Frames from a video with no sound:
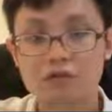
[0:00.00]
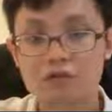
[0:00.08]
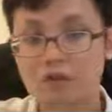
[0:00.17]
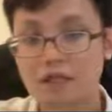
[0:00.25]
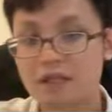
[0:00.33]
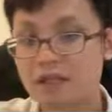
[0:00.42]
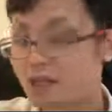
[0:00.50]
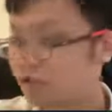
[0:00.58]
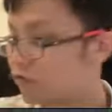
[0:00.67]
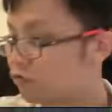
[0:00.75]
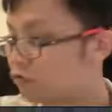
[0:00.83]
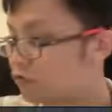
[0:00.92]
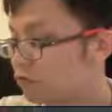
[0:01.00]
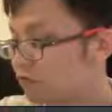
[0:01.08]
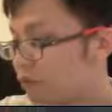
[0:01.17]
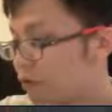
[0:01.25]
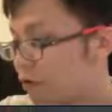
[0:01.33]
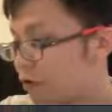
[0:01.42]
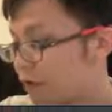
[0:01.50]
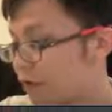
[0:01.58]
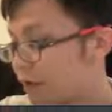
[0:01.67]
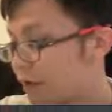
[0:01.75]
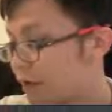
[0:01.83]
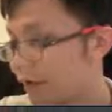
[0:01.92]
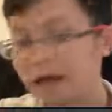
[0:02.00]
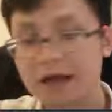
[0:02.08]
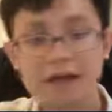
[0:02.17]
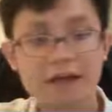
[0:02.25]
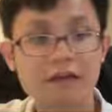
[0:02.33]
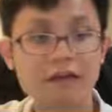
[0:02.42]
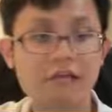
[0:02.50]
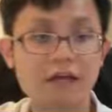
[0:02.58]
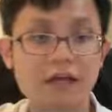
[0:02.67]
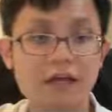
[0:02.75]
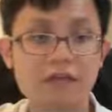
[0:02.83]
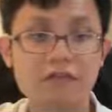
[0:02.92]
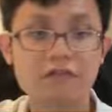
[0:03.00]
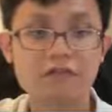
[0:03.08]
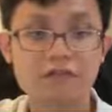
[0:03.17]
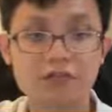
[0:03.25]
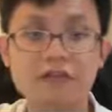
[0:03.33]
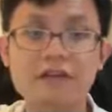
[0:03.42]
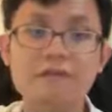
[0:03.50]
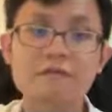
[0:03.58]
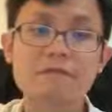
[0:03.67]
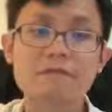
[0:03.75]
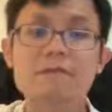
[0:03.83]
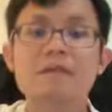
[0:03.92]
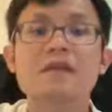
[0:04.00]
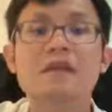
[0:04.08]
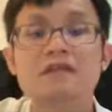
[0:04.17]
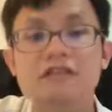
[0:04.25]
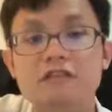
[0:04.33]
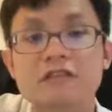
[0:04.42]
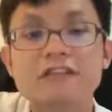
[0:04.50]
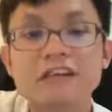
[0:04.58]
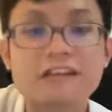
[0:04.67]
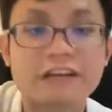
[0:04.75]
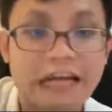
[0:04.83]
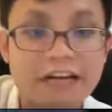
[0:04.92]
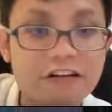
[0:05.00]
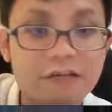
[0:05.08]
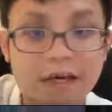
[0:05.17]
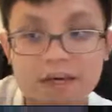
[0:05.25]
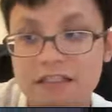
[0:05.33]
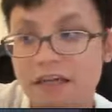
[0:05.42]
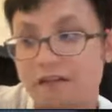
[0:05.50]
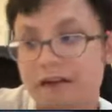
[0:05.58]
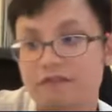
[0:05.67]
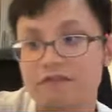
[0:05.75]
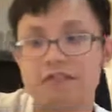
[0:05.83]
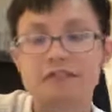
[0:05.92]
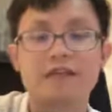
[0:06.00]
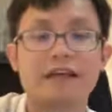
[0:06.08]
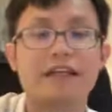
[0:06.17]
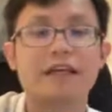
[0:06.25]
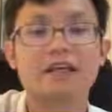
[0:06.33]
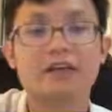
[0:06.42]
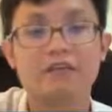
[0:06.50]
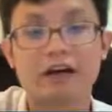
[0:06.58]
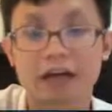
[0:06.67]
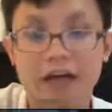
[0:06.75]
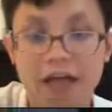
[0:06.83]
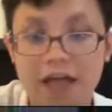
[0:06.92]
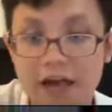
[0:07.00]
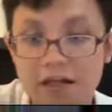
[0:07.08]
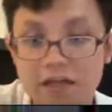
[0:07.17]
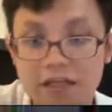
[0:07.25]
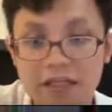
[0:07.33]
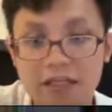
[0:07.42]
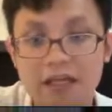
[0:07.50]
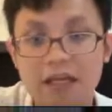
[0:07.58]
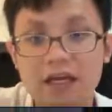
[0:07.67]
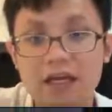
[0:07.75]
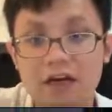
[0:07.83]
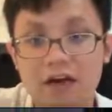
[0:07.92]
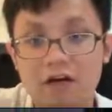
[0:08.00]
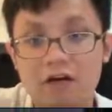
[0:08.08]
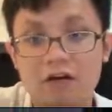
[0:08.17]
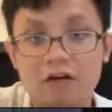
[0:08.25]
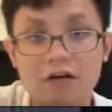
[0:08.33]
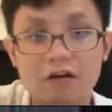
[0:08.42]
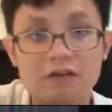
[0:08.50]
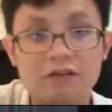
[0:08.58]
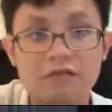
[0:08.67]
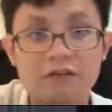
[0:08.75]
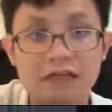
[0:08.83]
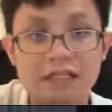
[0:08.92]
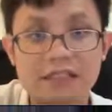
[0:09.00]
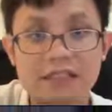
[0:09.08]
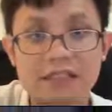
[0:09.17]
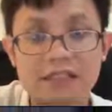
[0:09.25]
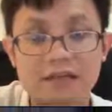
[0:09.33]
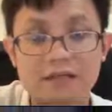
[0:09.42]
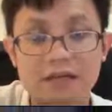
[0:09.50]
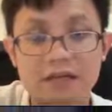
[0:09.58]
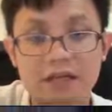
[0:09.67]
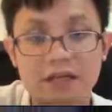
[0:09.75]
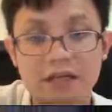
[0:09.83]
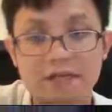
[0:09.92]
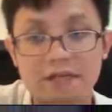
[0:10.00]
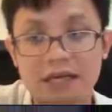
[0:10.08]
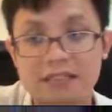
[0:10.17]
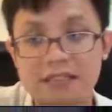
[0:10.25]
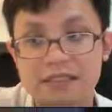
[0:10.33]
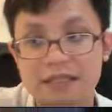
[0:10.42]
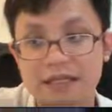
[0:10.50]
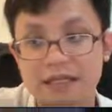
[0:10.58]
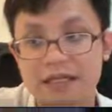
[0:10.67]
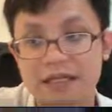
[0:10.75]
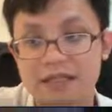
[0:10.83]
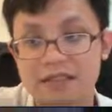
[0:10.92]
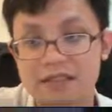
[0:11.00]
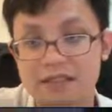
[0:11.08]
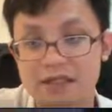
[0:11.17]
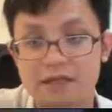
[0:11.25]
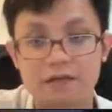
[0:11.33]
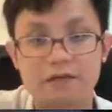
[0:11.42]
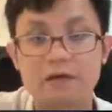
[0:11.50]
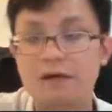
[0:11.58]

22.913. So this one you can do by yourself to see whether you are healthy or not. So what is the body mass index scale?